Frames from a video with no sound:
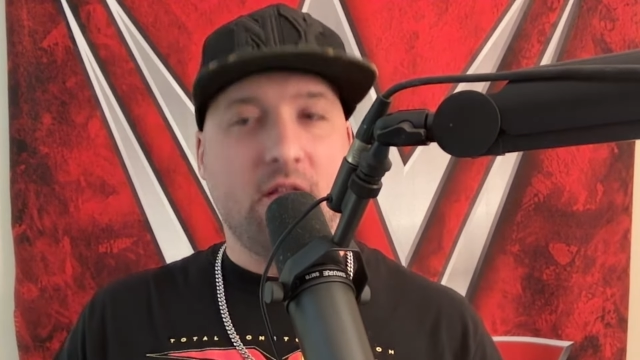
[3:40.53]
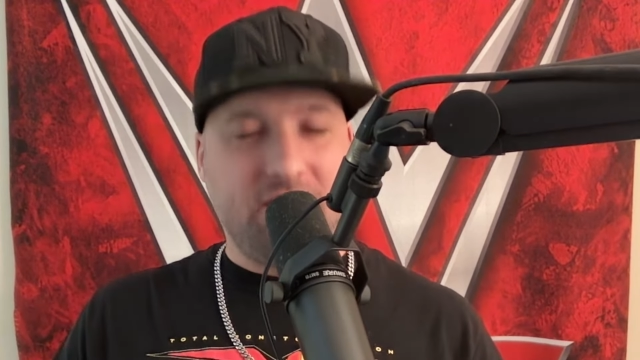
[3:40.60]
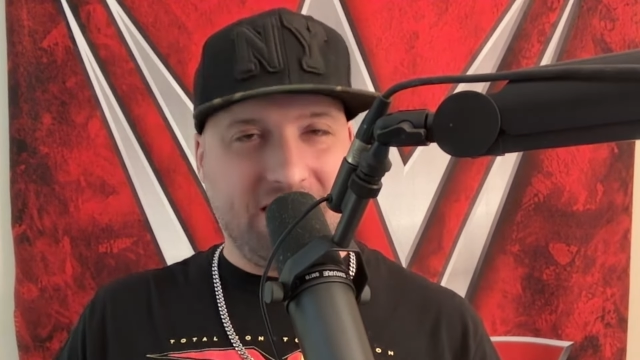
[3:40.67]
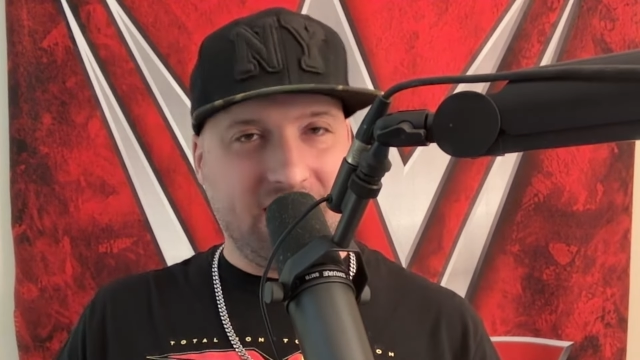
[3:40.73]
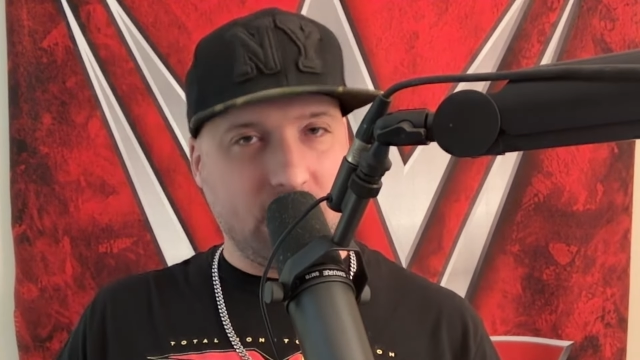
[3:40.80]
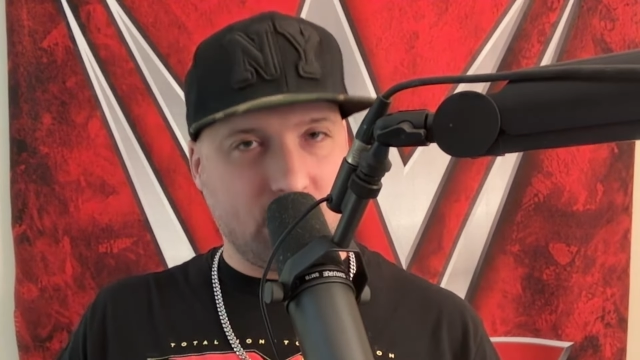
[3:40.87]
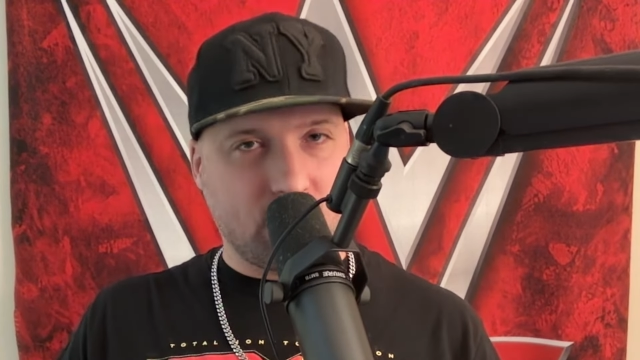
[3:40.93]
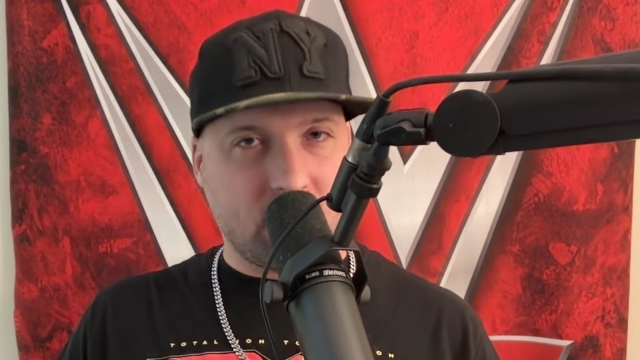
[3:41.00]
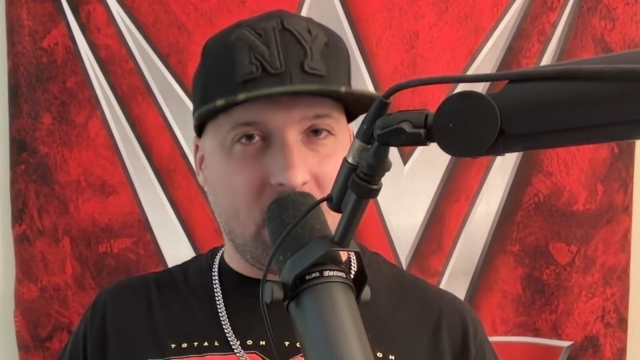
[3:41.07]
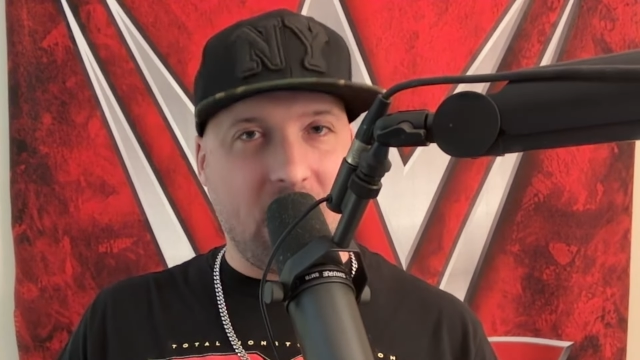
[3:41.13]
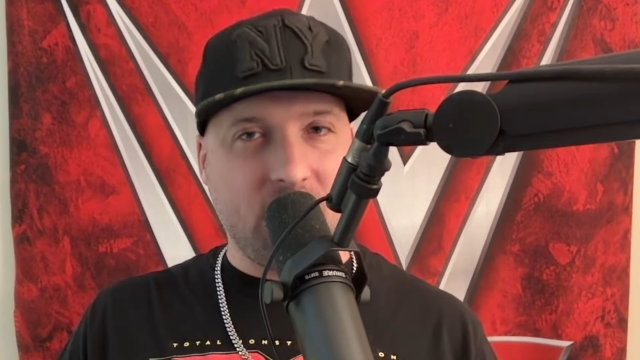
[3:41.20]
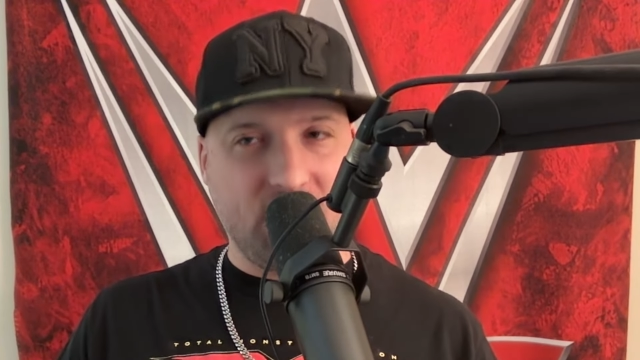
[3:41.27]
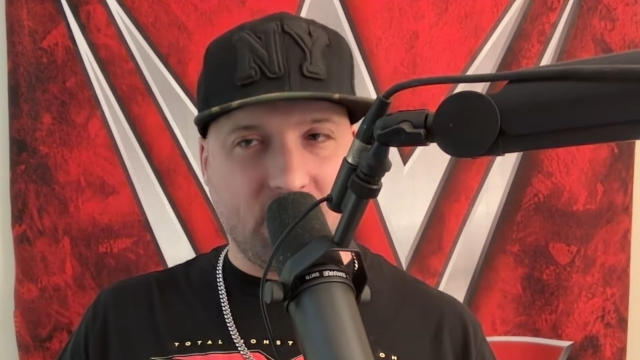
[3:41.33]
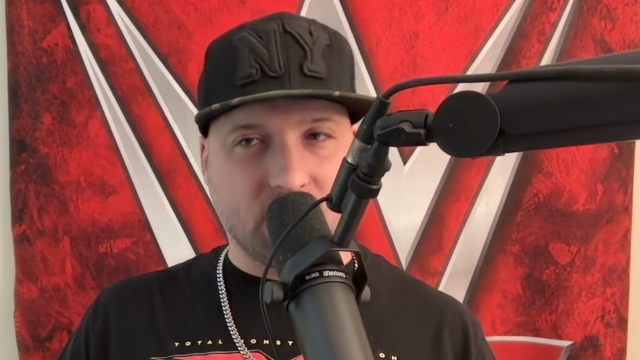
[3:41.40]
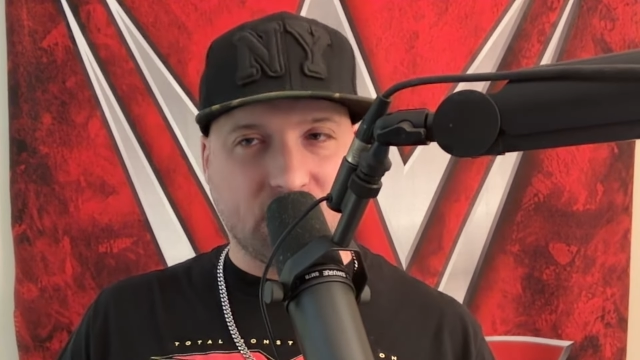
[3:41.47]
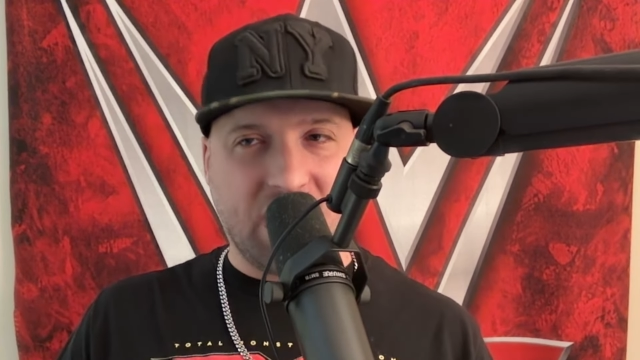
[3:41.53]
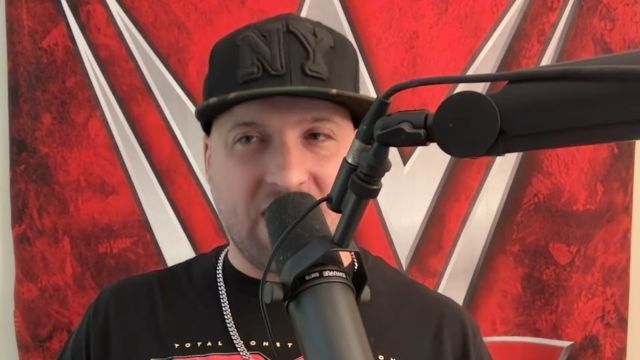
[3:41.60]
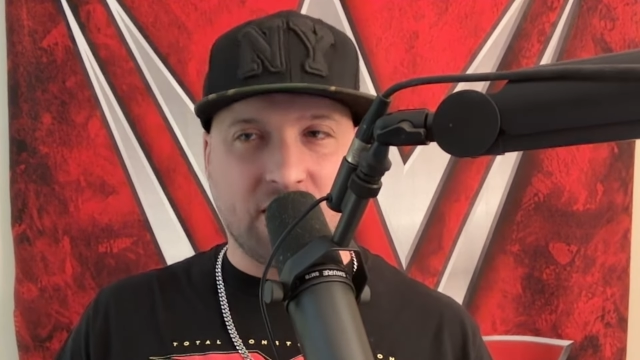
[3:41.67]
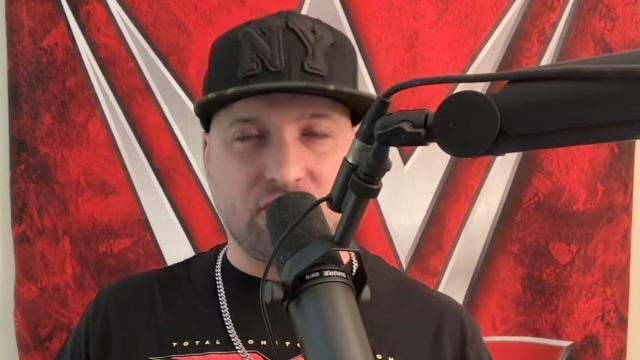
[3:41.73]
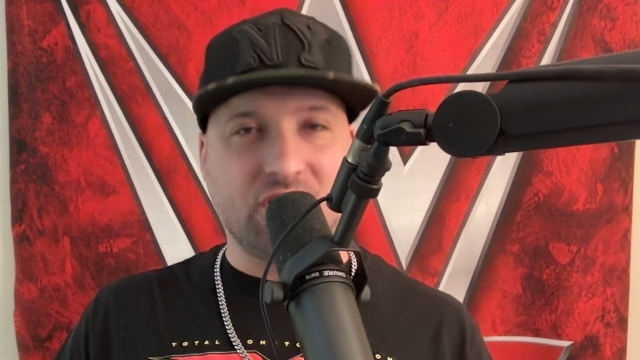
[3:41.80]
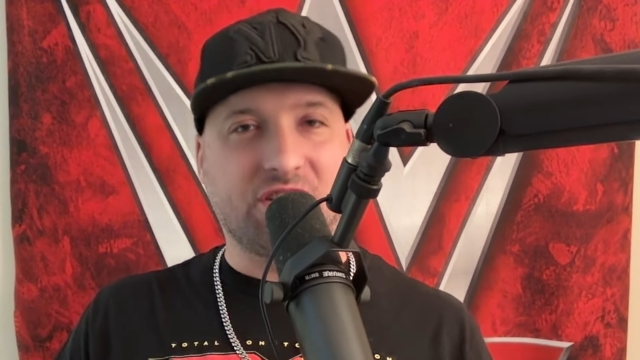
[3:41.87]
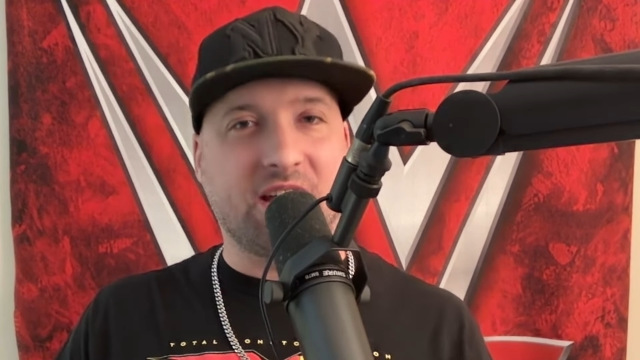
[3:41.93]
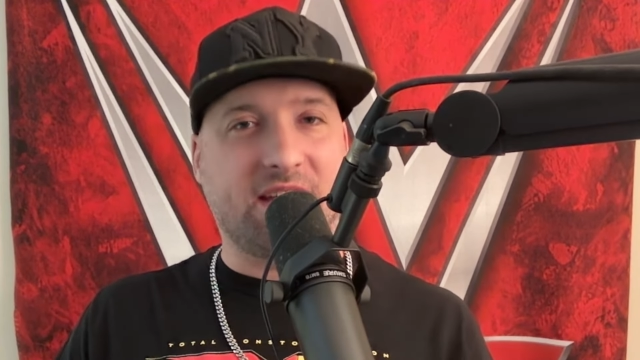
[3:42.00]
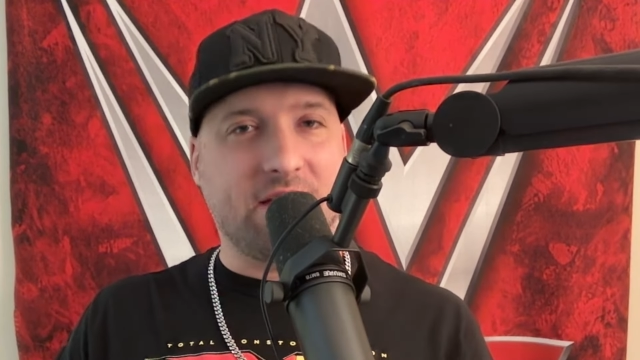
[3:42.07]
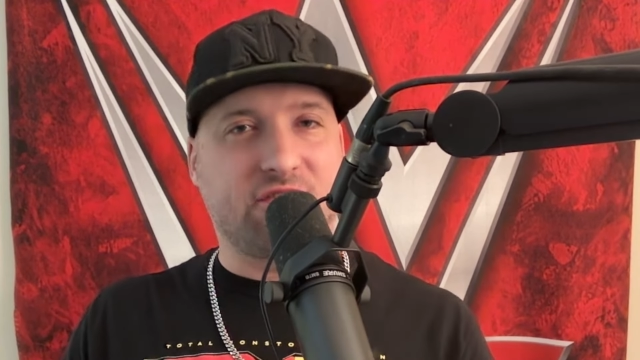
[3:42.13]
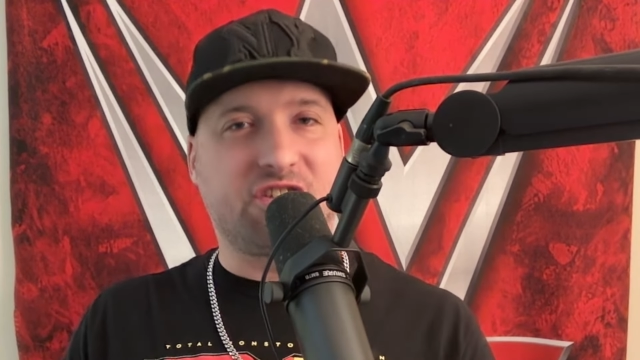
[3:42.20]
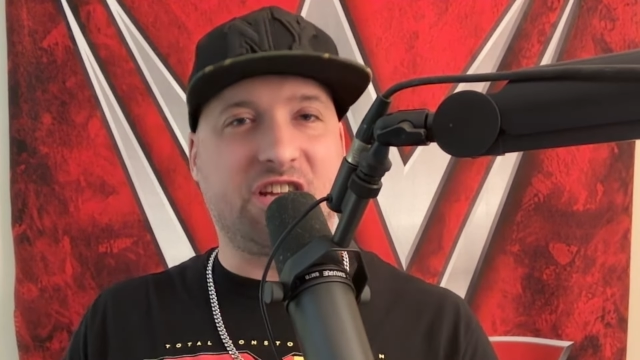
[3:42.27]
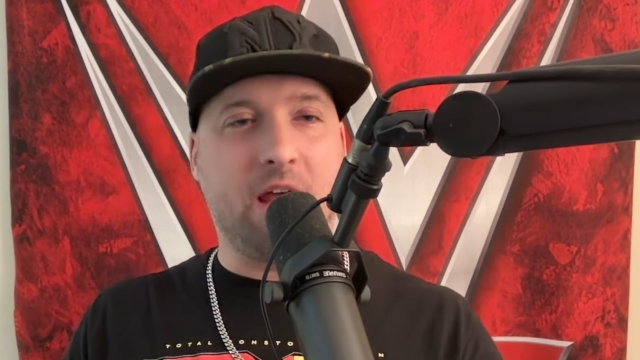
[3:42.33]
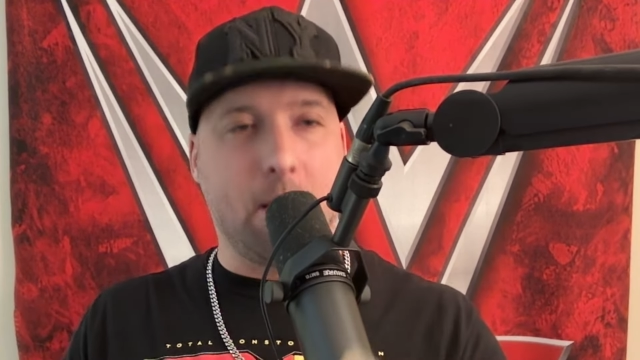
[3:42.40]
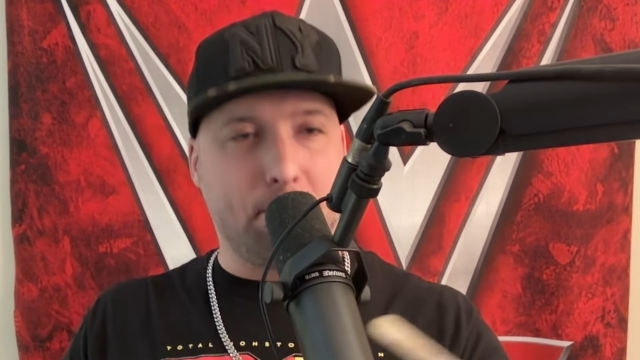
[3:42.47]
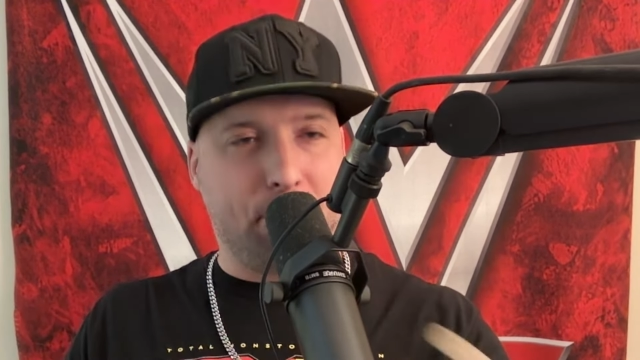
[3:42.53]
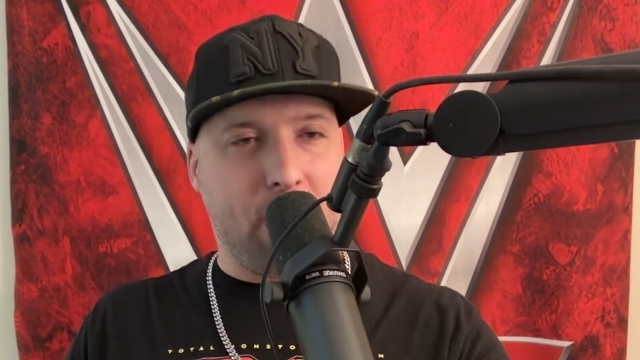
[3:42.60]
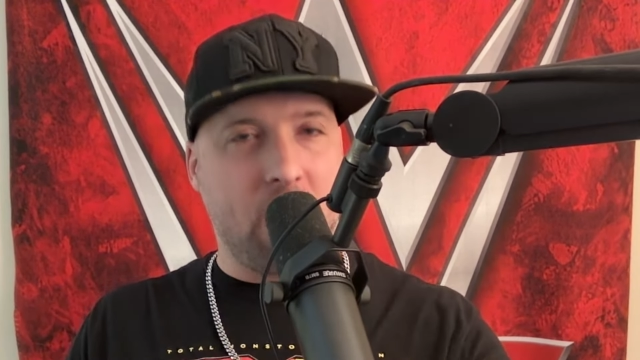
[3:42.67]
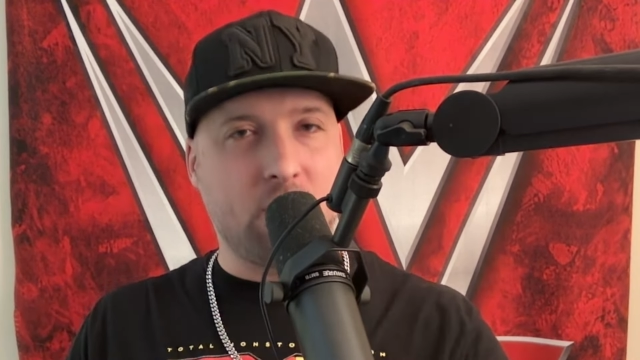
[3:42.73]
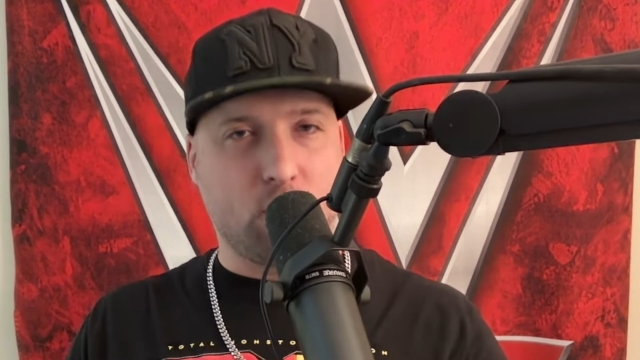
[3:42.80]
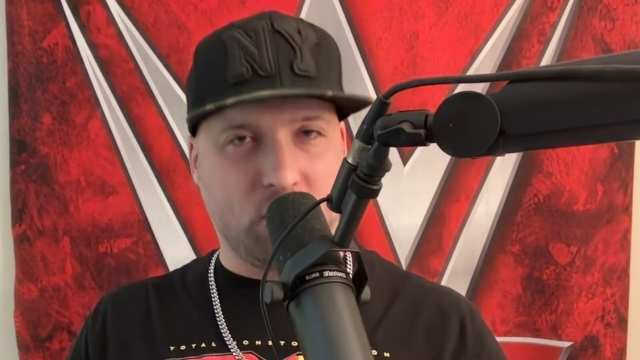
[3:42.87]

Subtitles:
the Intercontinental title, just like if CM Punk